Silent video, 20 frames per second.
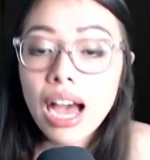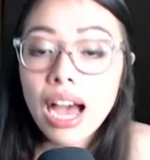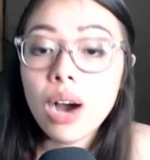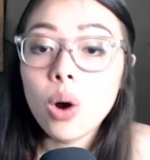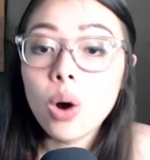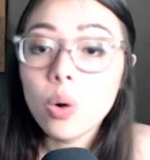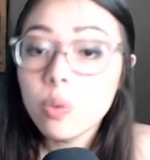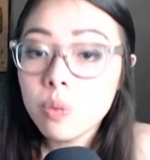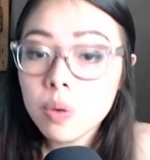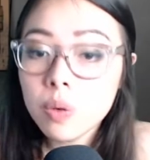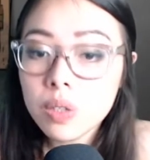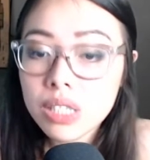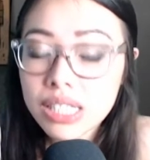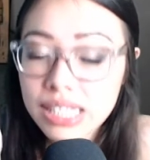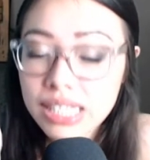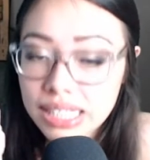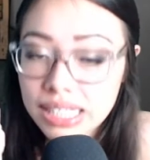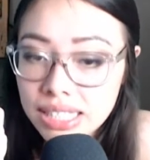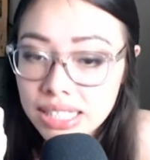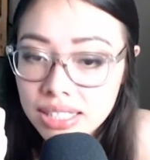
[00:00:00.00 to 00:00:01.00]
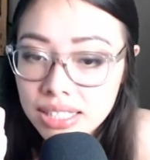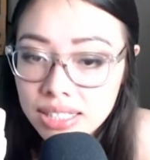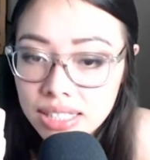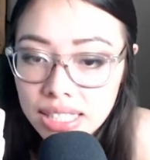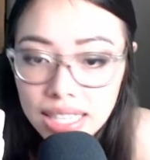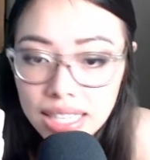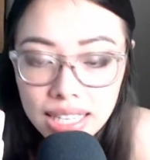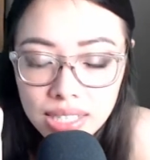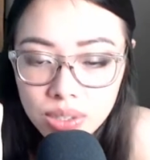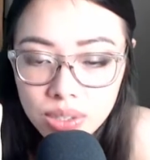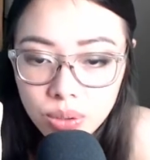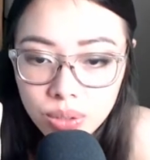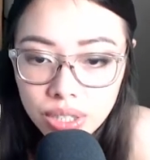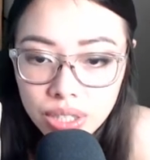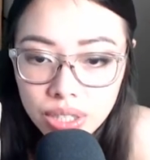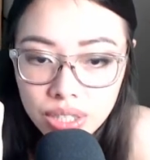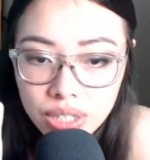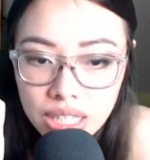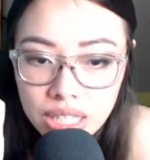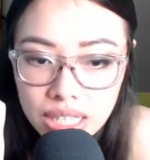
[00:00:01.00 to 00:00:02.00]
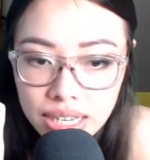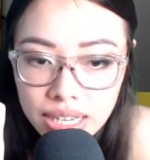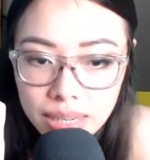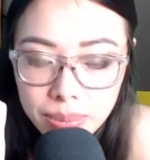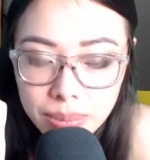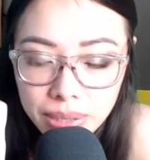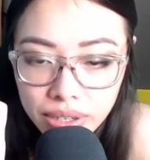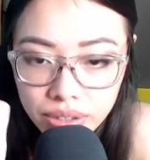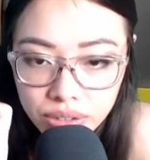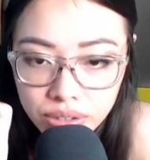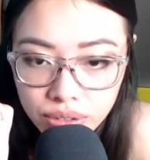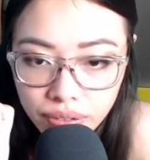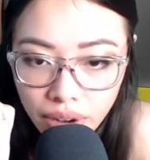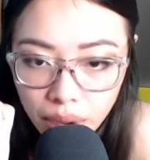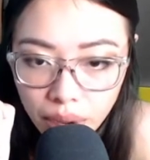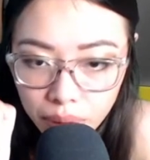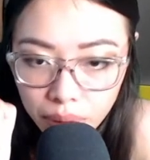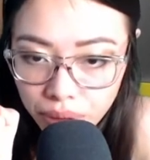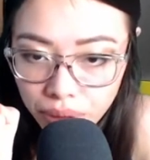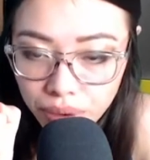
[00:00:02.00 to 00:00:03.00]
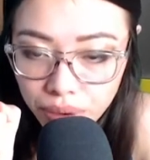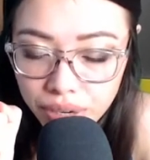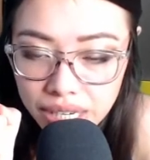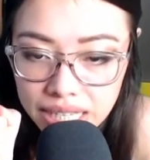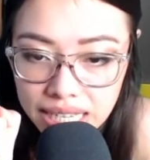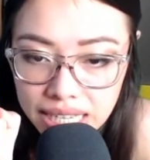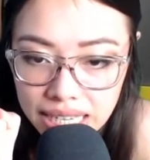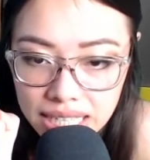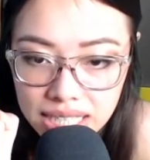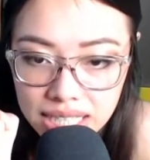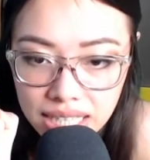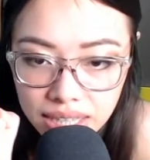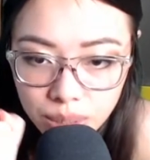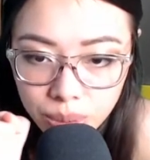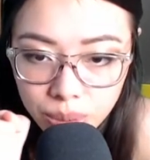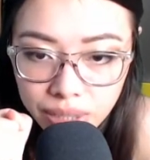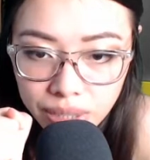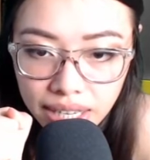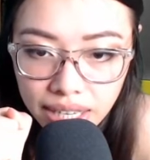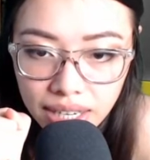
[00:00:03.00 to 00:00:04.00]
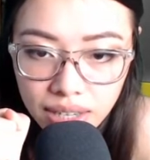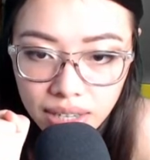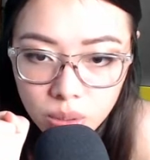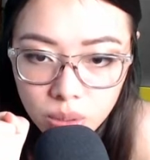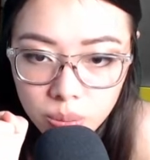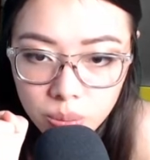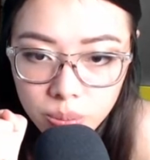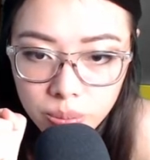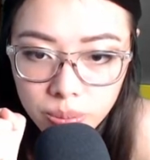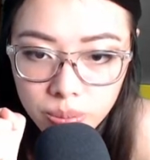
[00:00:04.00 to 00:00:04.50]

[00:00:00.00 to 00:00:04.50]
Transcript: Hopefully this is only gonna need me to survive 30 days and then we get help.